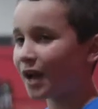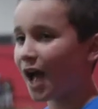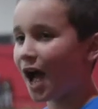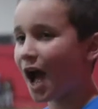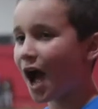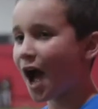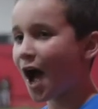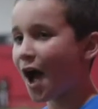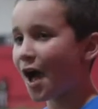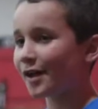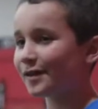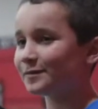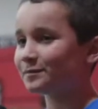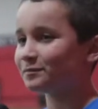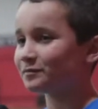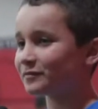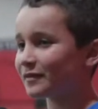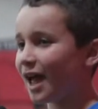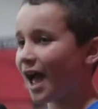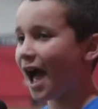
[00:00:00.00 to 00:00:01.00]
I'm
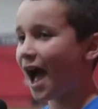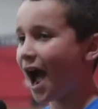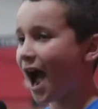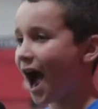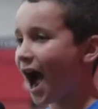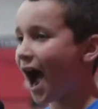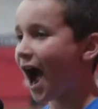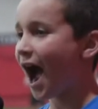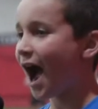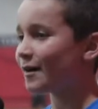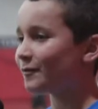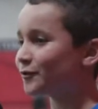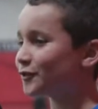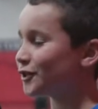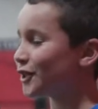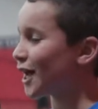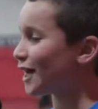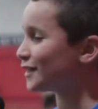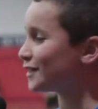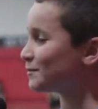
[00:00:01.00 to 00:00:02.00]

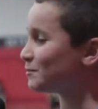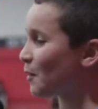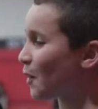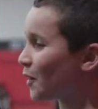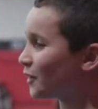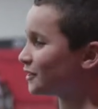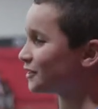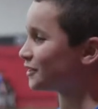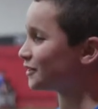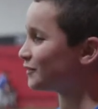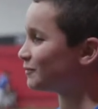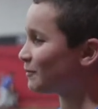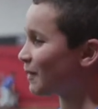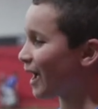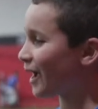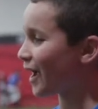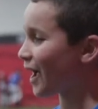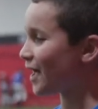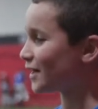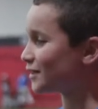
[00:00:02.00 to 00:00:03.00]
good at sports,
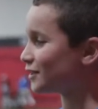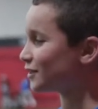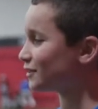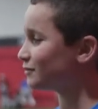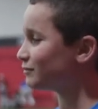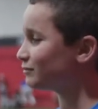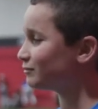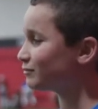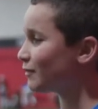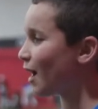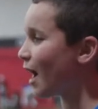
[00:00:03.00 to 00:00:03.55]
I guess.